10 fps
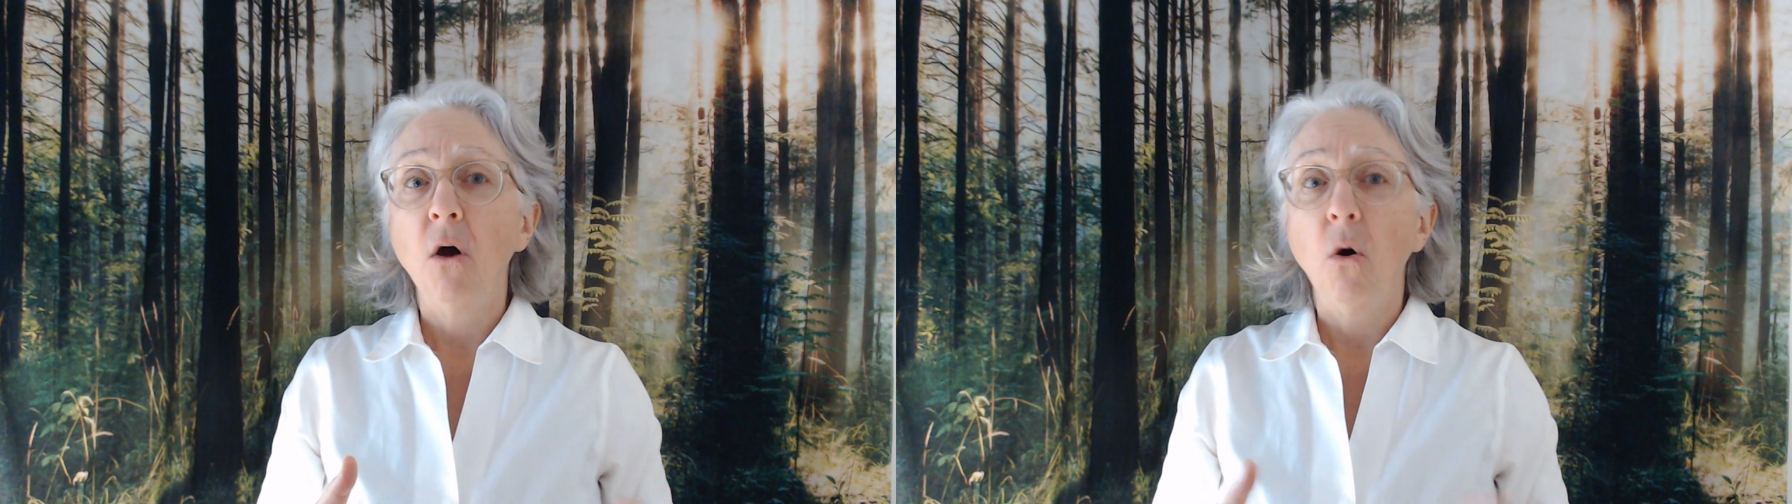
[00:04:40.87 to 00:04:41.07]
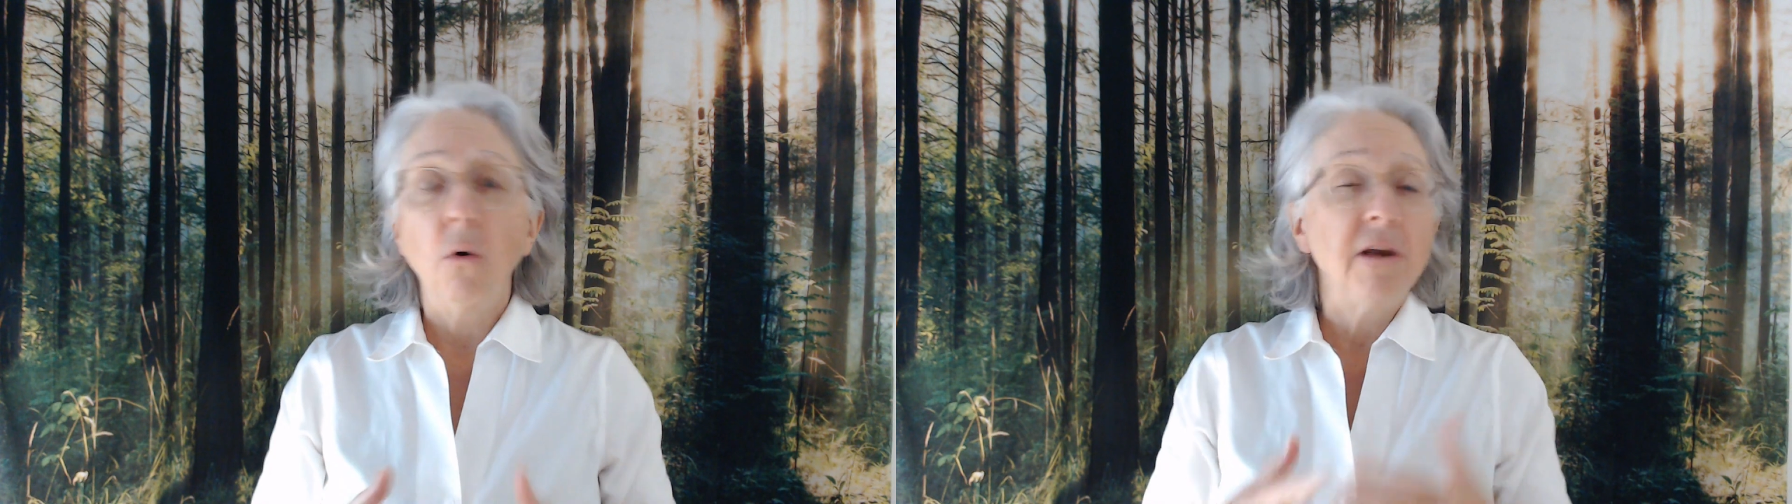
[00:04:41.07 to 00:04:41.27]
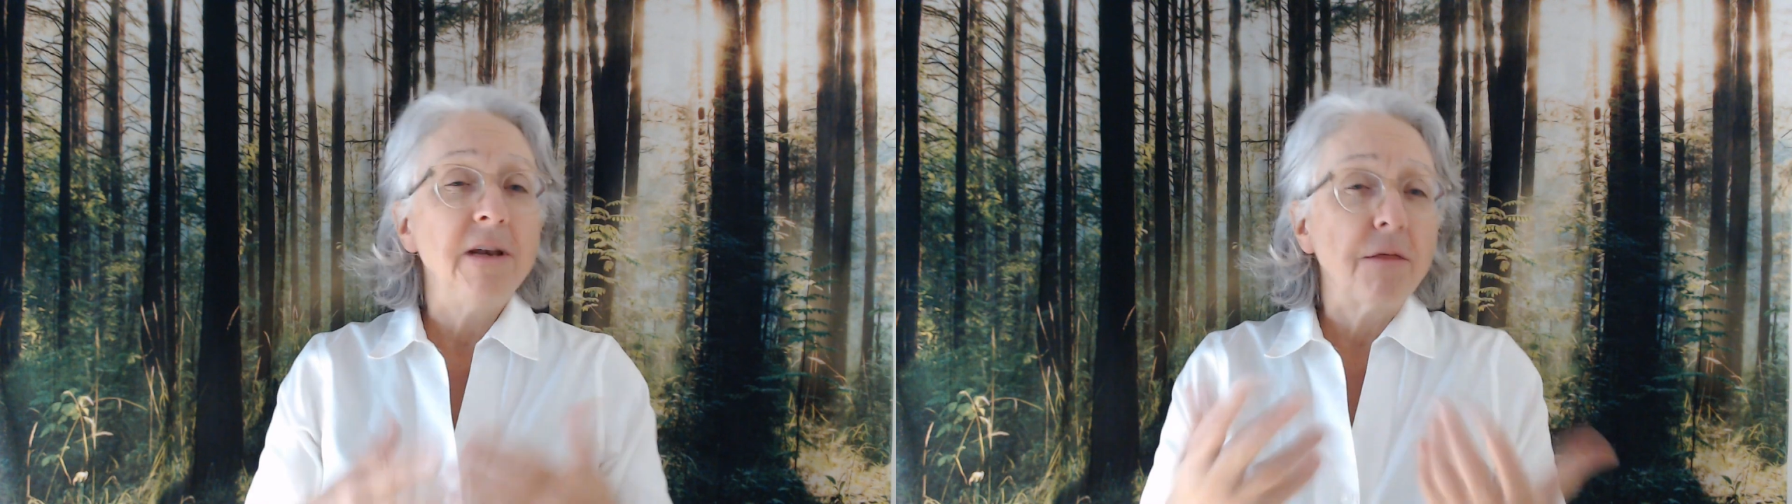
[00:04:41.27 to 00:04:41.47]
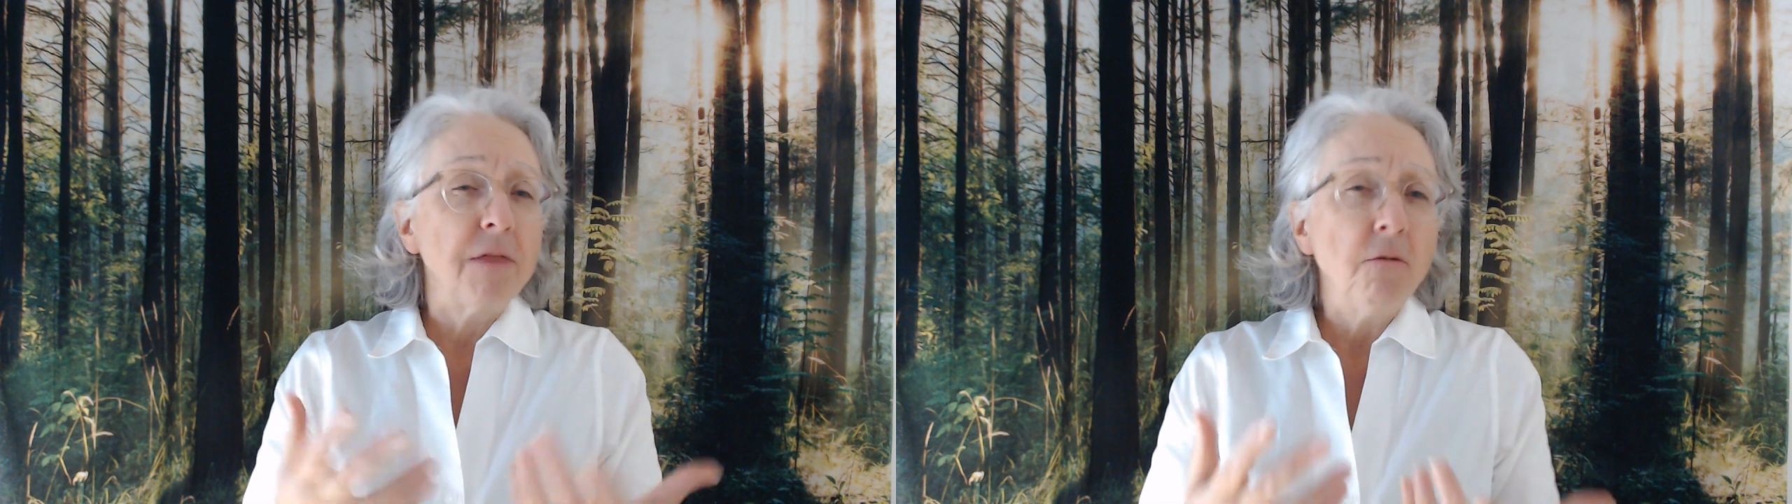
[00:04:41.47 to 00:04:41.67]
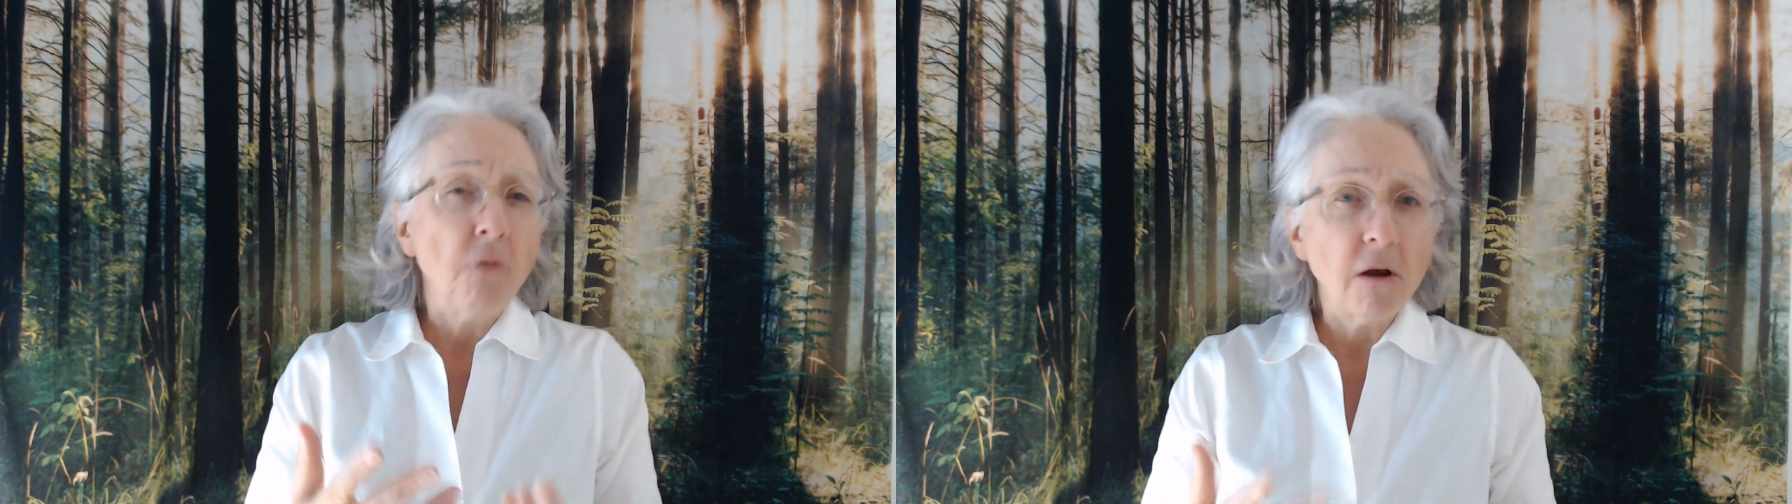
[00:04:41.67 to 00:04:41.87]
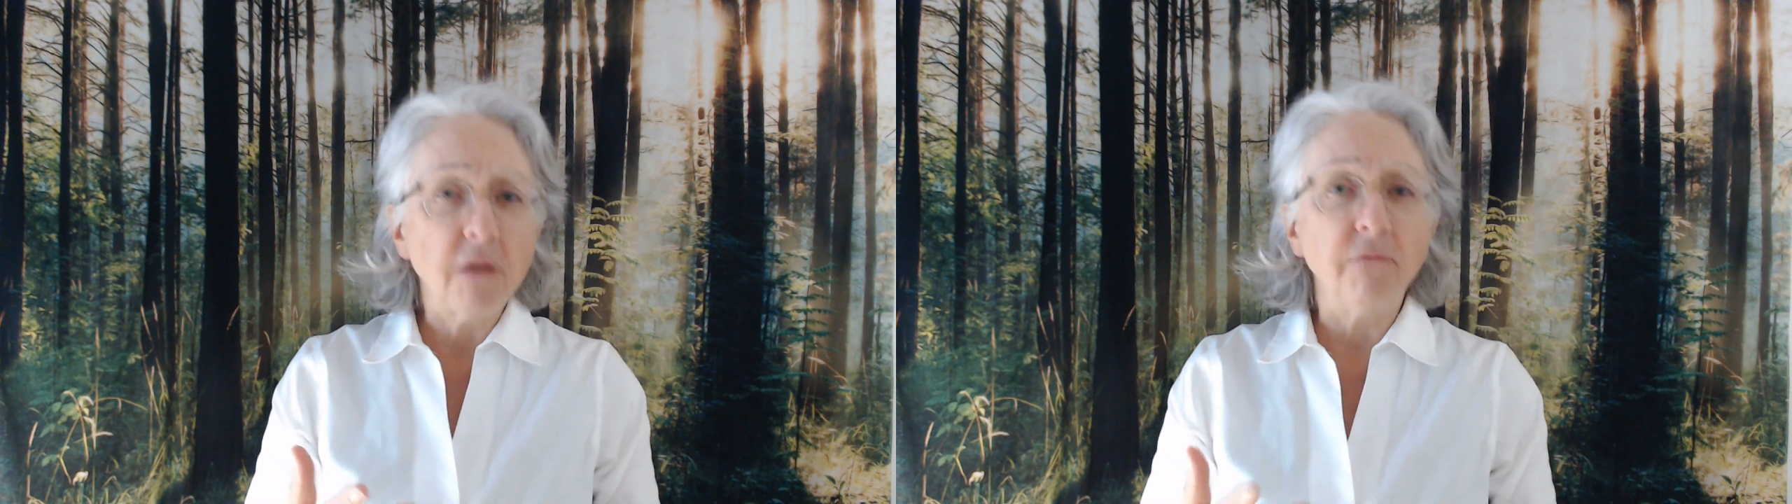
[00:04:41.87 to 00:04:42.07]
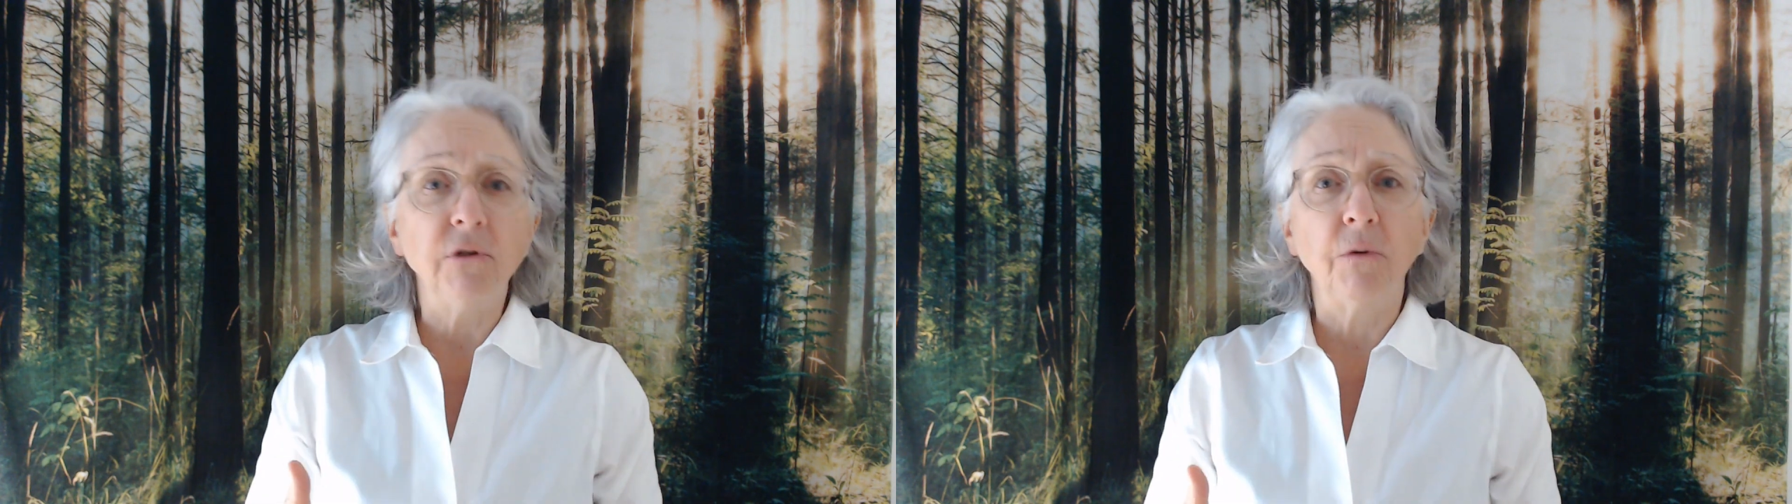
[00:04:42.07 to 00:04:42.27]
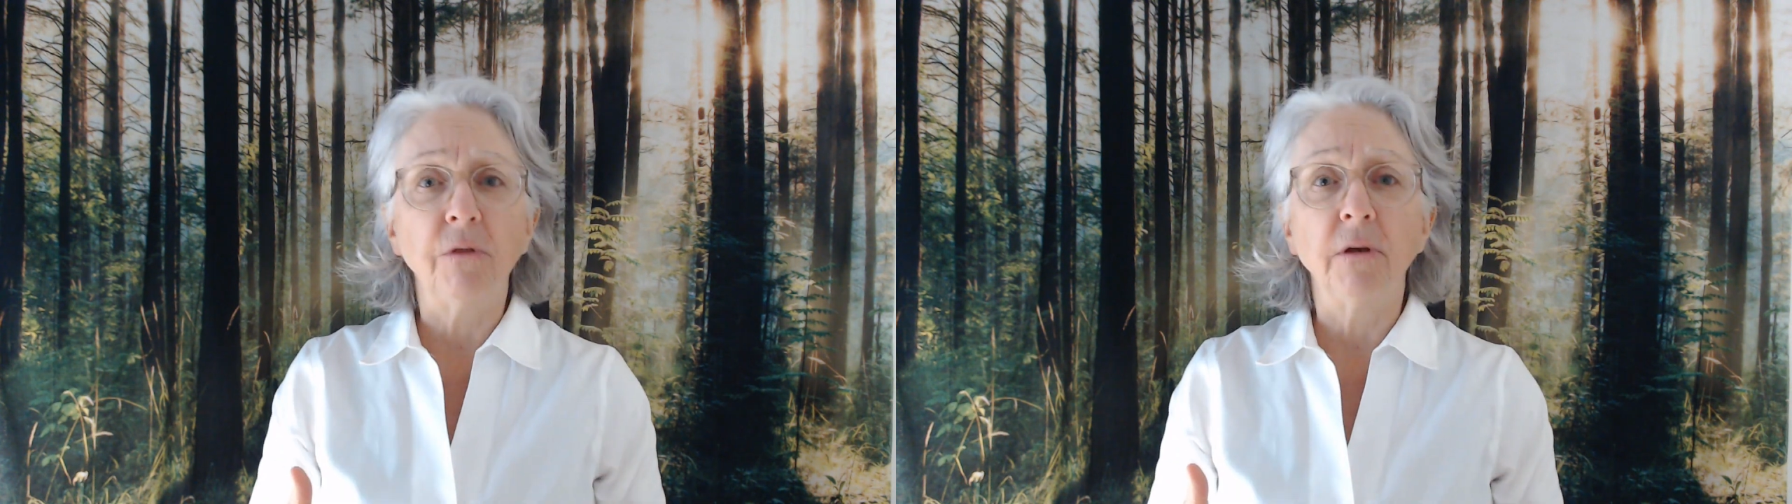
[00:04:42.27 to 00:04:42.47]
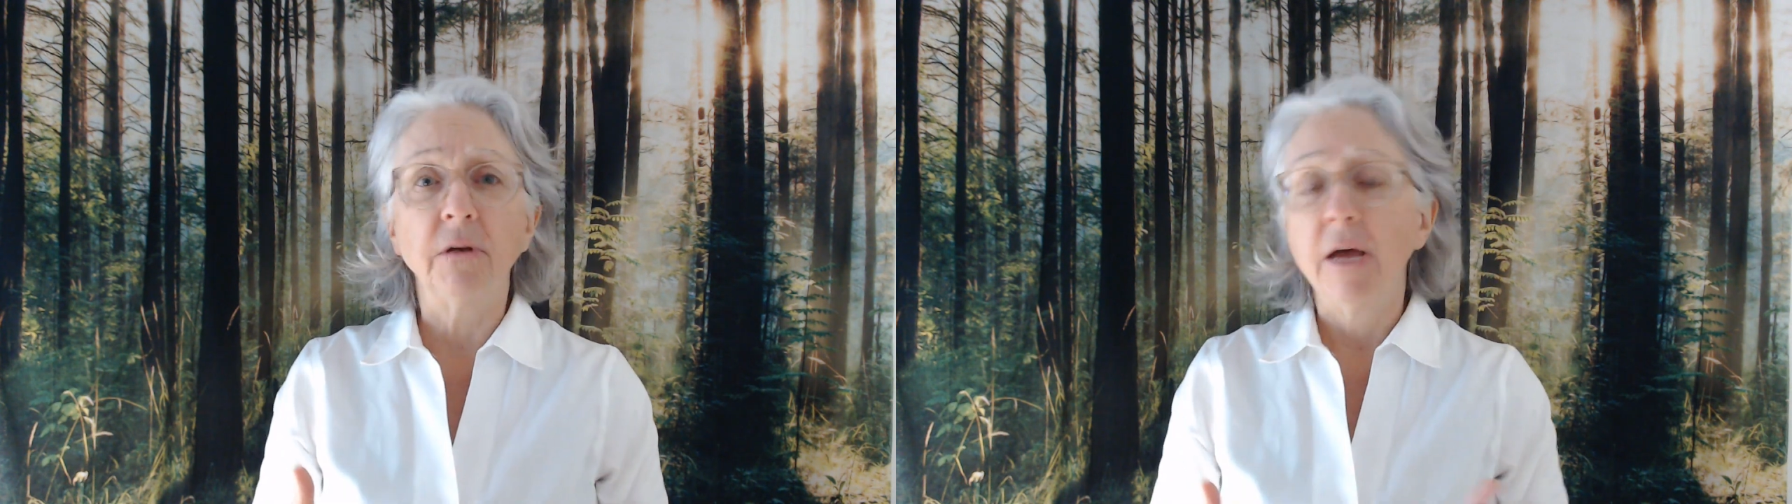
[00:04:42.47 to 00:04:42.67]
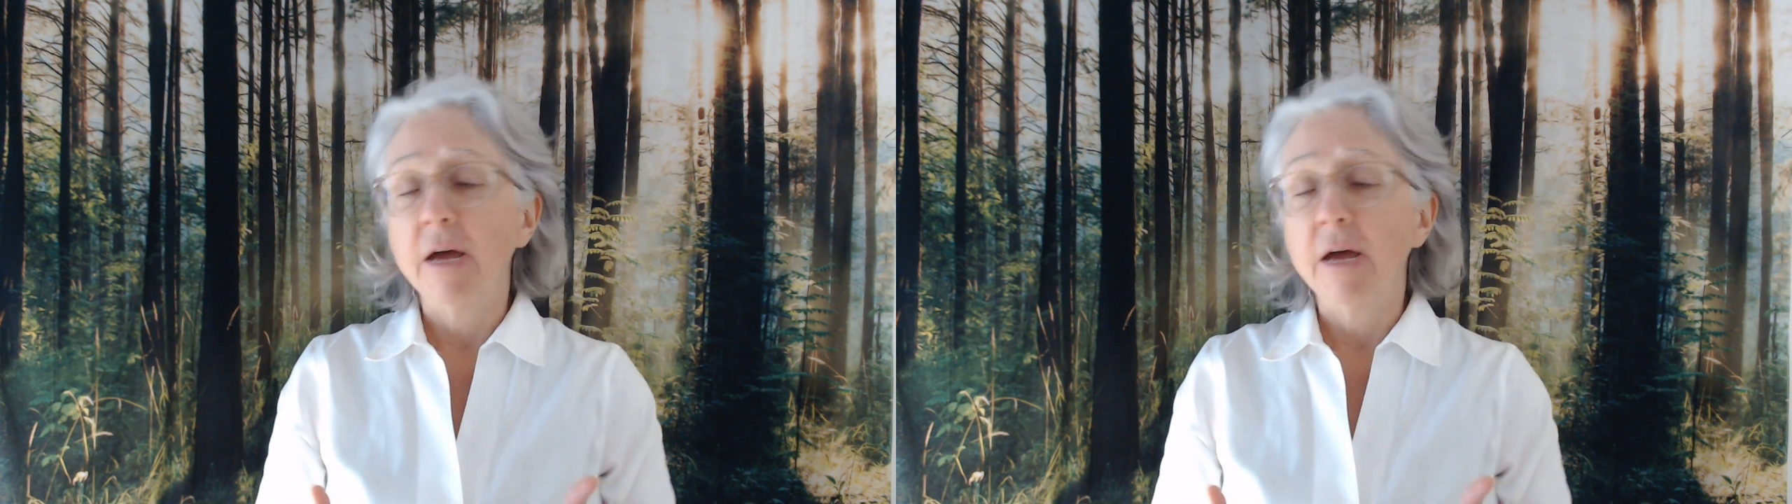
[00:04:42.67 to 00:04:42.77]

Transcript: or nothing rendezvous with it?